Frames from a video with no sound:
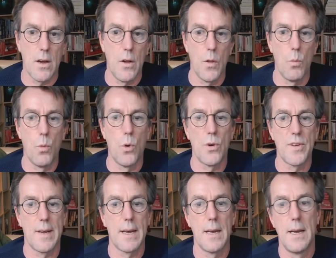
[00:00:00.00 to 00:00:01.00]
on the
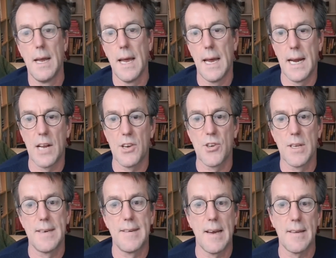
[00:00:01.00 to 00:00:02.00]
water and
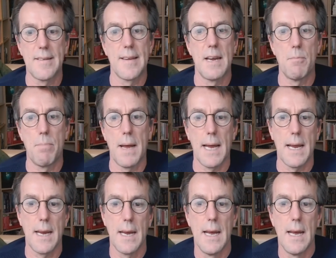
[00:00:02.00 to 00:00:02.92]
actually just send back